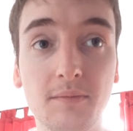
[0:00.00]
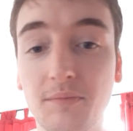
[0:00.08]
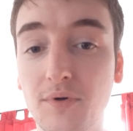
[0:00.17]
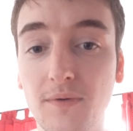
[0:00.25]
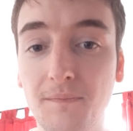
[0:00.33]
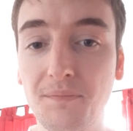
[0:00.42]

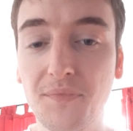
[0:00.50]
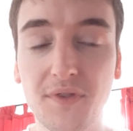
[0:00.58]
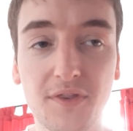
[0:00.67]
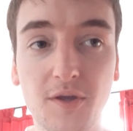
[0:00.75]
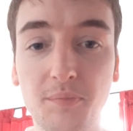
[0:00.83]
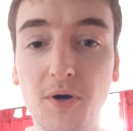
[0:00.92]
But
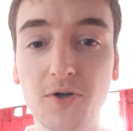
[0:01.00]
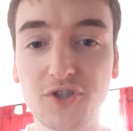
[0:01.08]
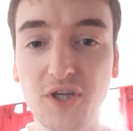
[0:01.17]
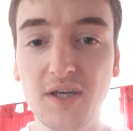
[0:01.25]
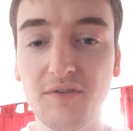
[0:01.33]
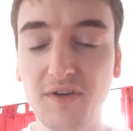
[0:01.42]
the
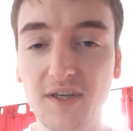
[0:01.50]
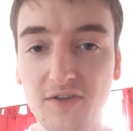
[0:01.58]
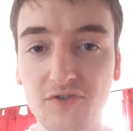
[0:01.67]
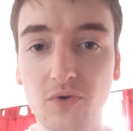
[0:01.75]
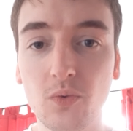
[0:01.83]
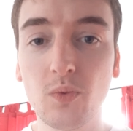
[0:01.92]
positive
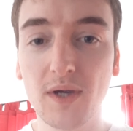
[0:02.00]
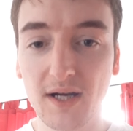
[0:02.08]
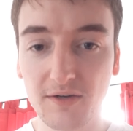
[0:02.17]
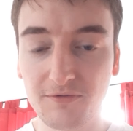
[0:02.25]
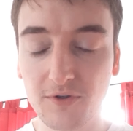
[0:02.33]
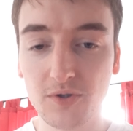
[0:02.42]
is we
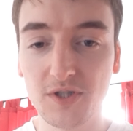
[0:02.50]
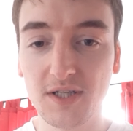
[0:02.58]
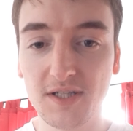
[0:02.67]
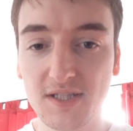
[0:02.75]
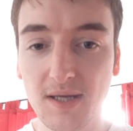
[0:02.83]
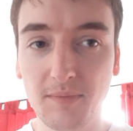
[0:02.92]
are through to
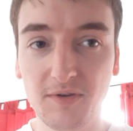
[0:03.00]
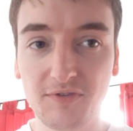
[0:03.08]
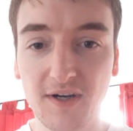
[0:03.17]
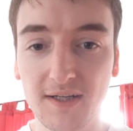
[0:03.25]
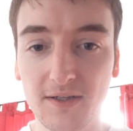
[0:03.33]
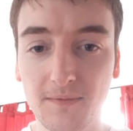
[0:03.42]
the
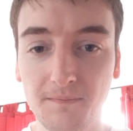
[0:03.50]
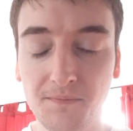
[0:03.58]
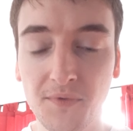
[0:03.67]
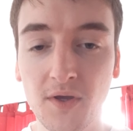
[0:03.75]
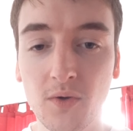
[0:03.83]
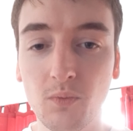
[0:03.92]
semi-final.
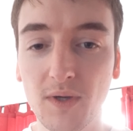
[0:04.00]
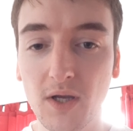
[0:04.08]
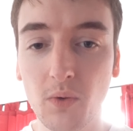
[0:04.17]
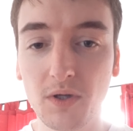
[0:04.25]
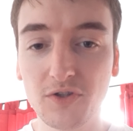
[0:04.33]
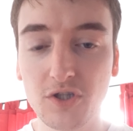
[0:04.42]
We
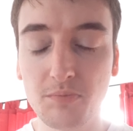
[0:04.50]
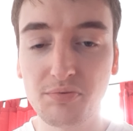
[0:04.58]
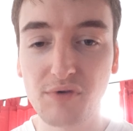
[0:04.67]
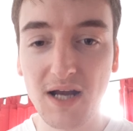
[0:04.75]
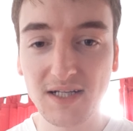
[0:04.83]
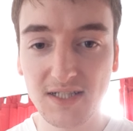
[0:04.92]
go on to
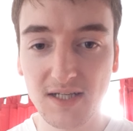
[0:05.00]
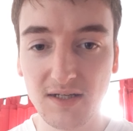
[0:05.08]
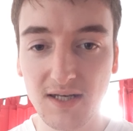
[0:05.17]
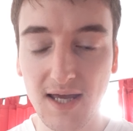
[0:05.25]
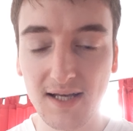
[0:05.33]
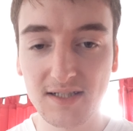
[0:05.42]
Brighton
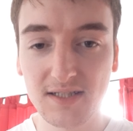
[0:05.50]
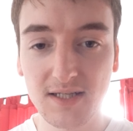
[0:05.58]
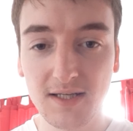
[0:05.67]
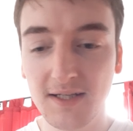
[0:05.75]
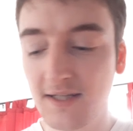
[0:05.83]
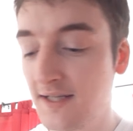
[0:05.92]
next.
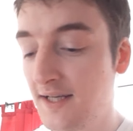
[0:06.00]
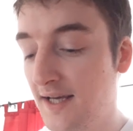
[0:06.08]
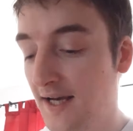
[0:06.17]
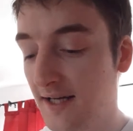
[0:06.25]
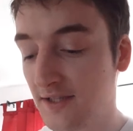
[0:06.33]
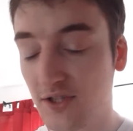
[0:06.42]

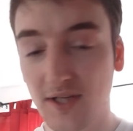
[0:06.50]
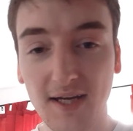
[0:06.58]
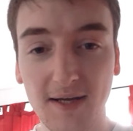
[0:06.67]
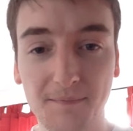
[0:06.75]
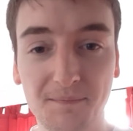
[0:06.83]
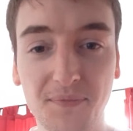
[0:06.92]
And
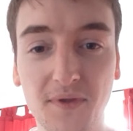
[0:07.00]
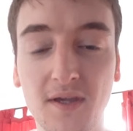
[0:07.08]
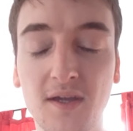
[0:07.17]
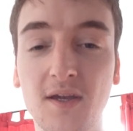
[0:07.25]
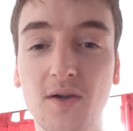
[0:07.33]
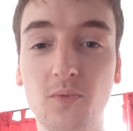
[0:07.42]
yeah,
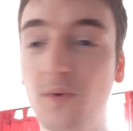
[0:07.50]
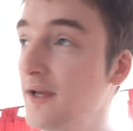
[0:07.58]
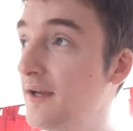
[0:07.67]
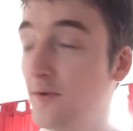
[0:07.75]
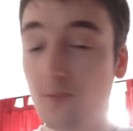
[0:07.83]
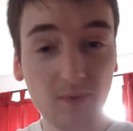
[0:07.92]

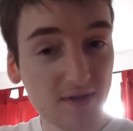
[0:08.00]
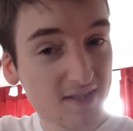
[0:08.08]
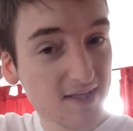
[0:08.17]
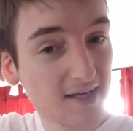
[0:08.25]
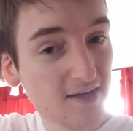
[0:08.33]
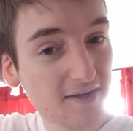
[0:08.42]
we're
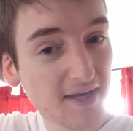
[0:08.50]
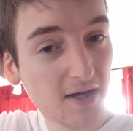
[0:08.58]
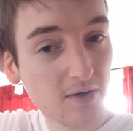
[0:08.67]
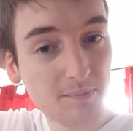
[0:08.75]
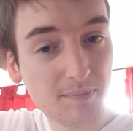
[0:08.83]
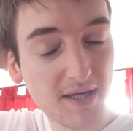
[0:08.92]
still on that
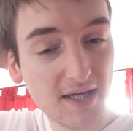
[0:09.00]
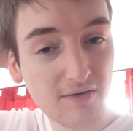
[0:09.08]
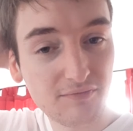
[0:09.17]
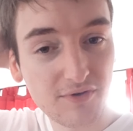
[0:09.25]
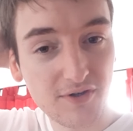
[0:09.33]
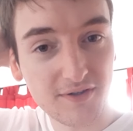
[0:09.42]

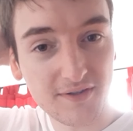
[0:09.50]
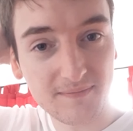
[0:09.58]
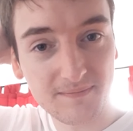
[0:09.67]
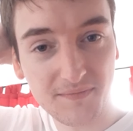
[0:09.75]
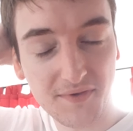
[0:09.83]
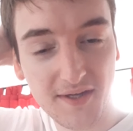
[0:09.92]
unbeaten run.
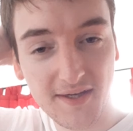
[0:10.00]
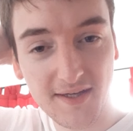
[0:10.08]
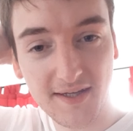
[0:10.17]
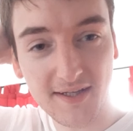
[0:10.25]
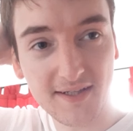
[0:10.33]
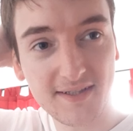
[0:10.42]

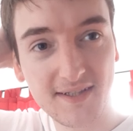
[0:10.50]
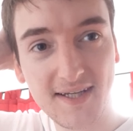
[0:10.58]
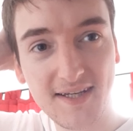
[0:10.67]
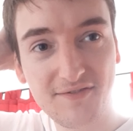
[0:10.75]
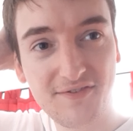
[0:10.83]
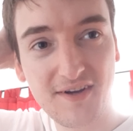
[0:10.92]

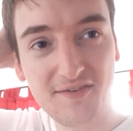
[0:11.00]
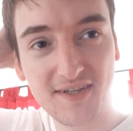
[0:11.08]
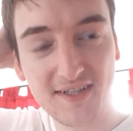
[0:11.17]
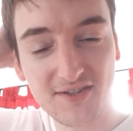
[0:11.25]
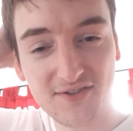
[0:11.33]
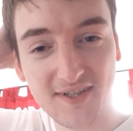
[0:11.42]
Very
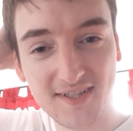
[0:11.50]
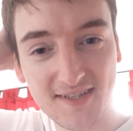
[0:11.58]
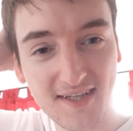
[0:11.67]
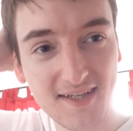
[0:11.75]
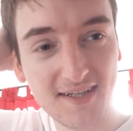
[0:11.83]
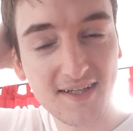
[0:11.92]

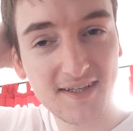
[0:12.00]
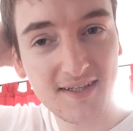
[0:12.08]
interesting.